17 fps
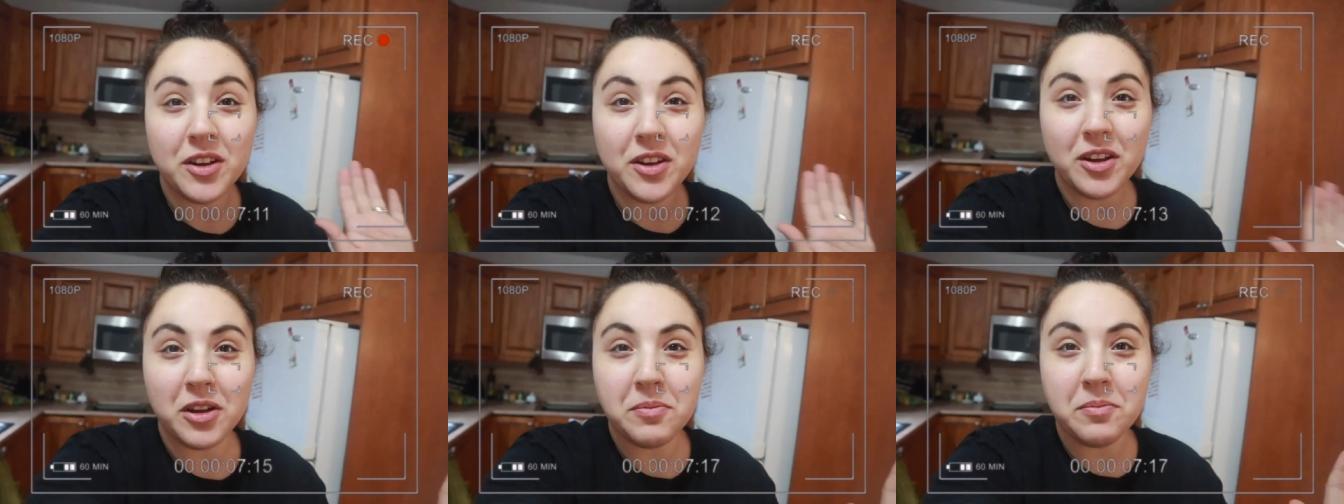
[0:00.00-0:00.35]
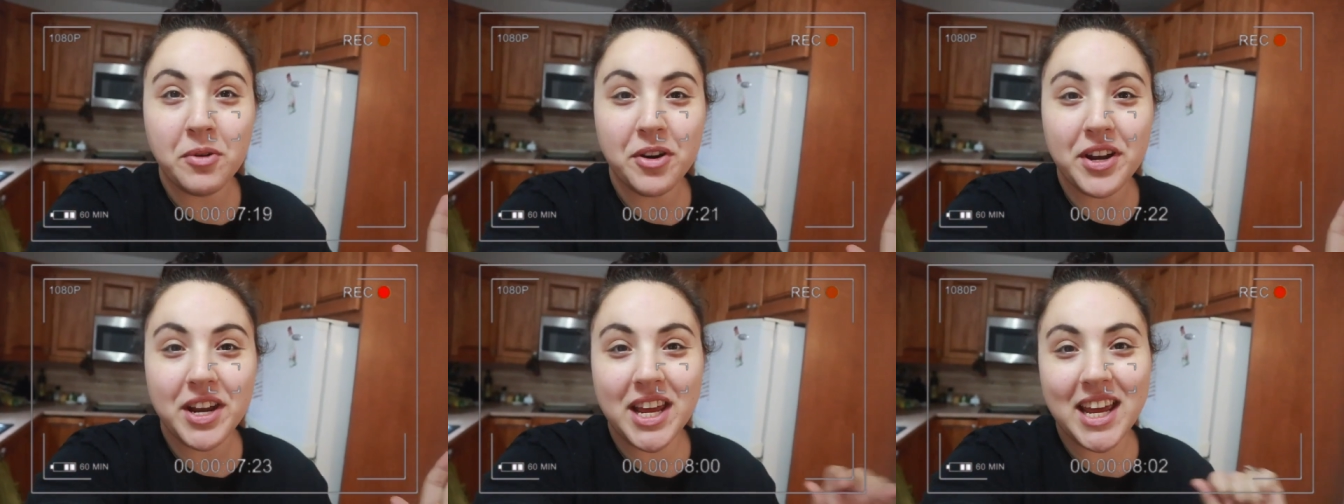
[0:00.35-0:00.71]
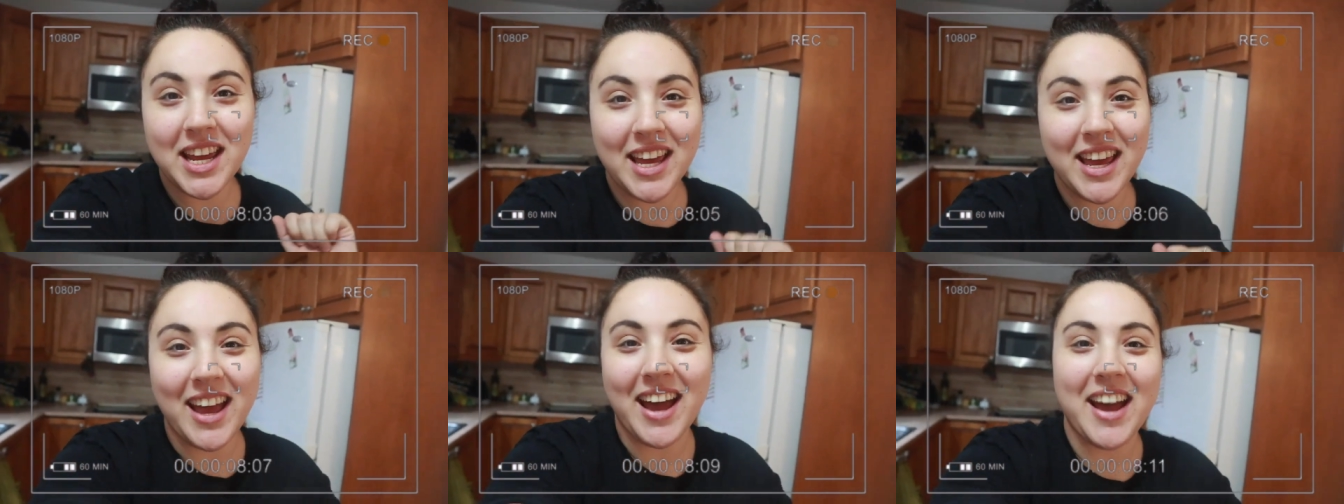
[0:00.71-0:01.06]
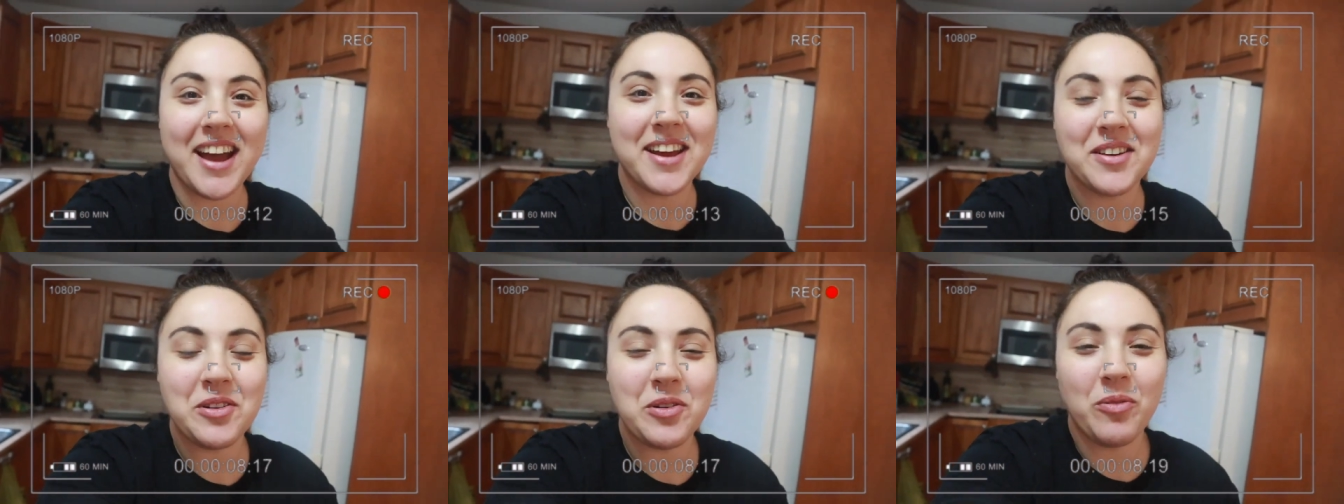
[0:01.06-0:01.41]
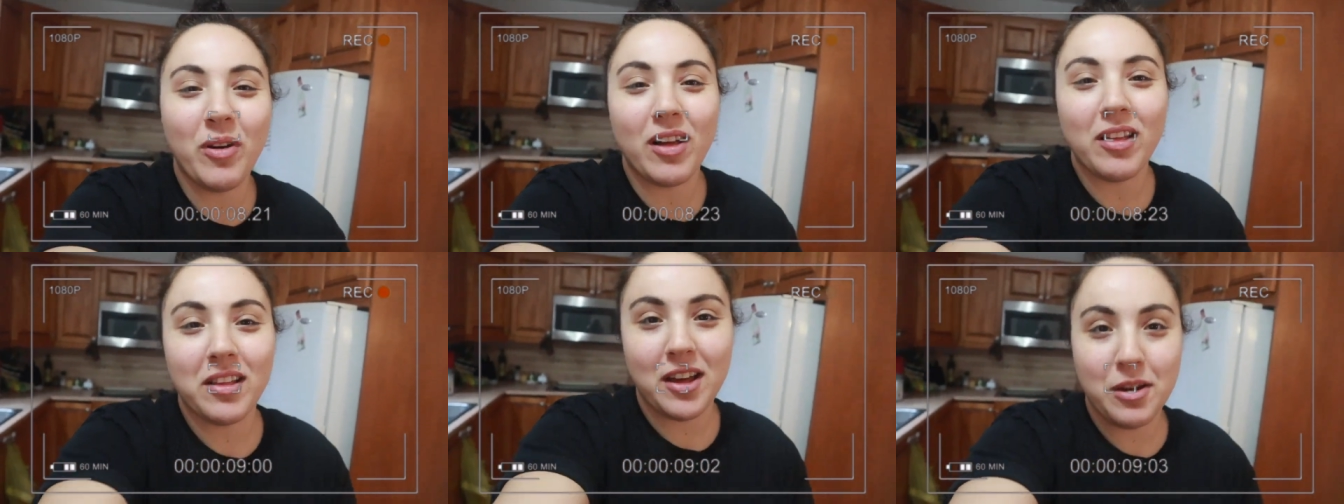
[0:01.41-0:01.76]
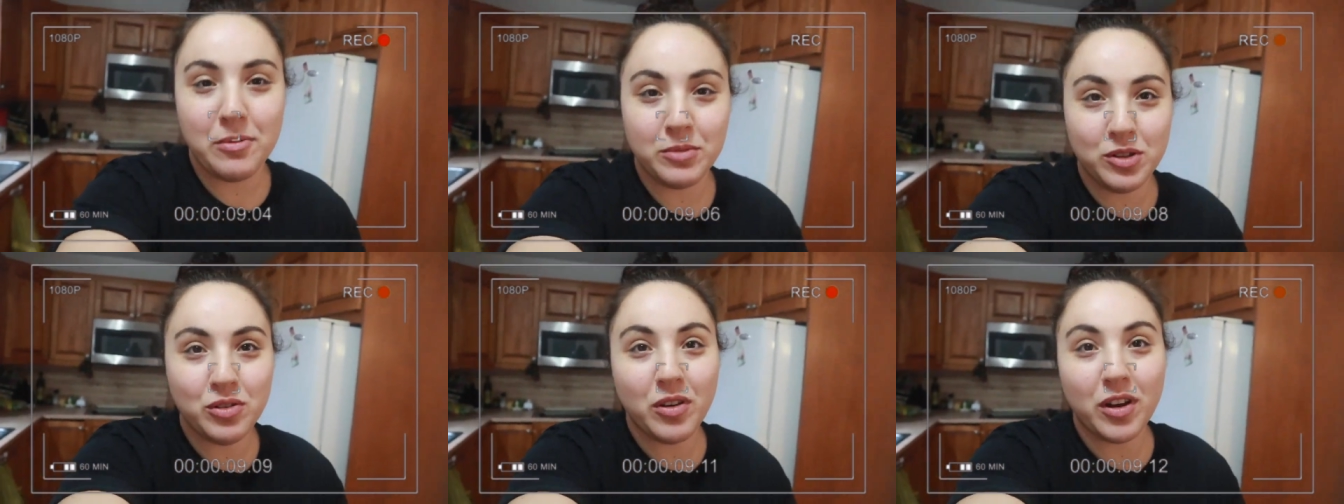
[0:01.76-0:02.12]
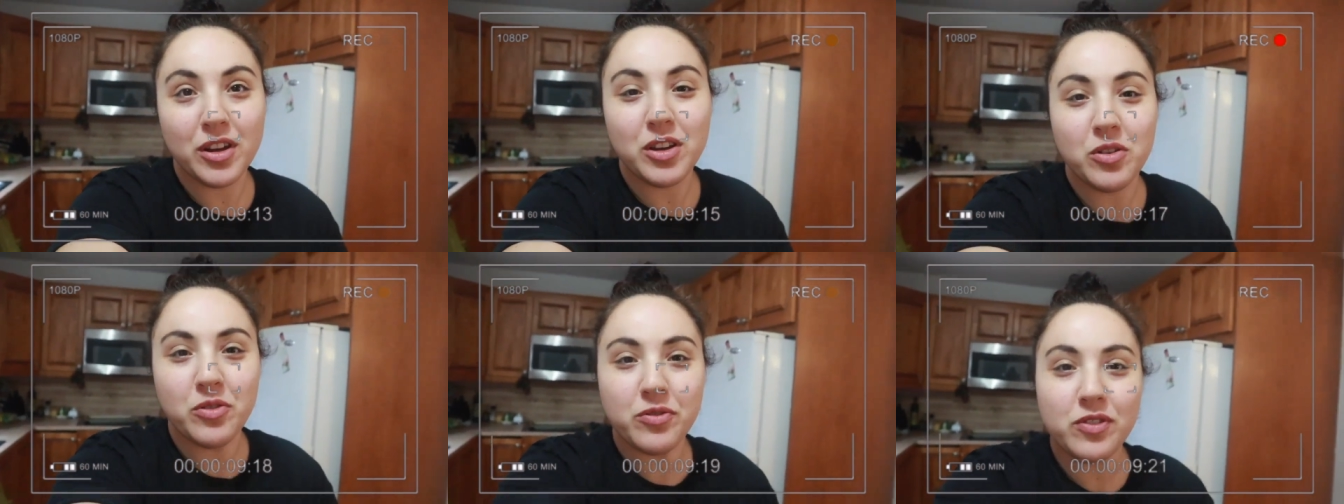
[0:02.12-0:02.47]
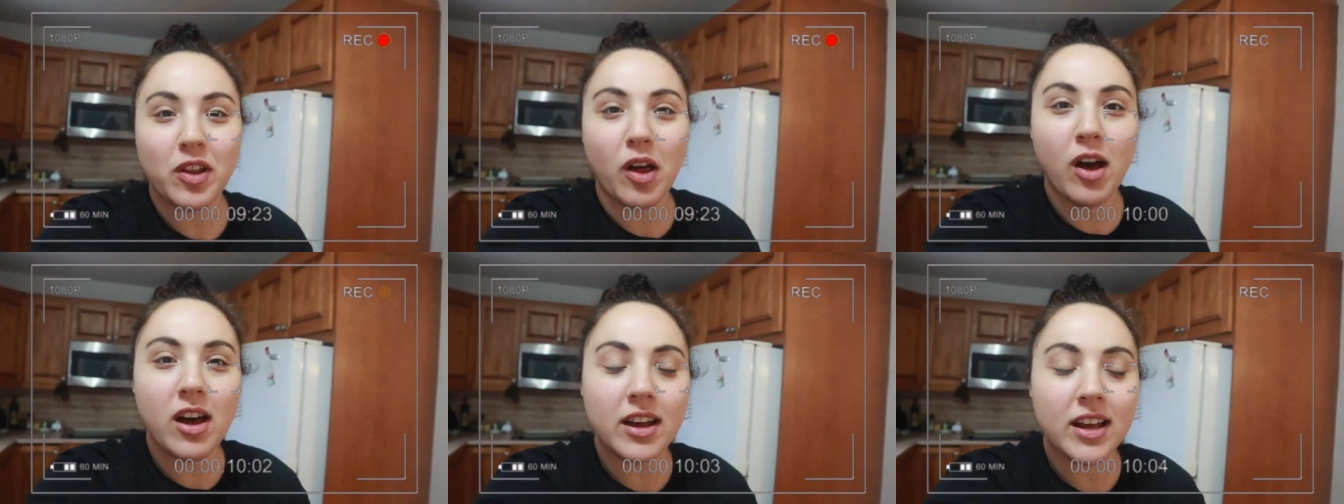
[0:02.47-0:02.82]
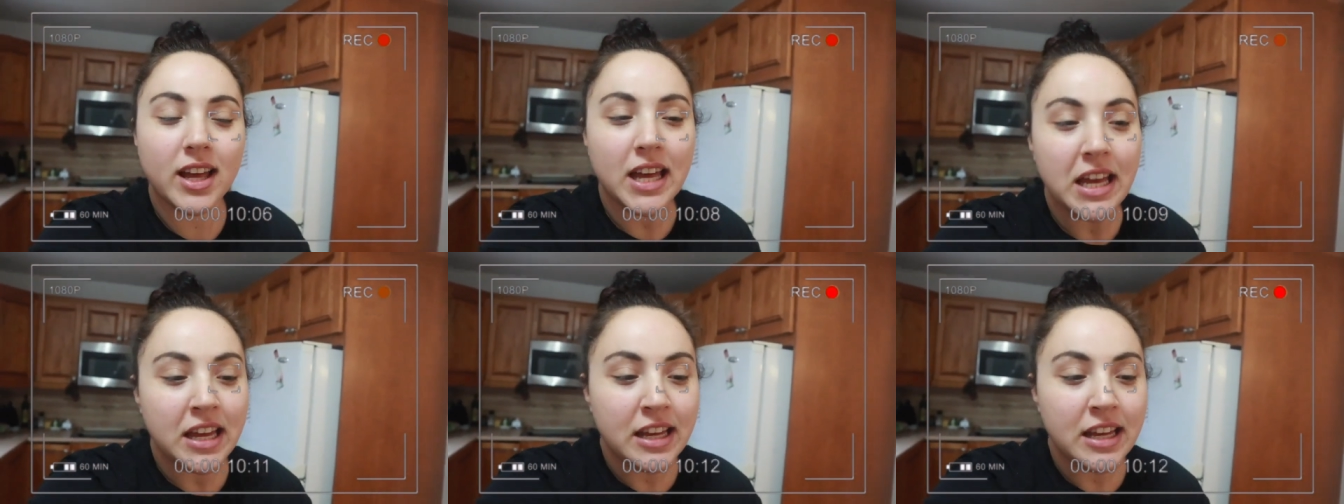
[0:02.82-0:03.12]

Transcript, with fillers: Good morning and welcome to a new vlog.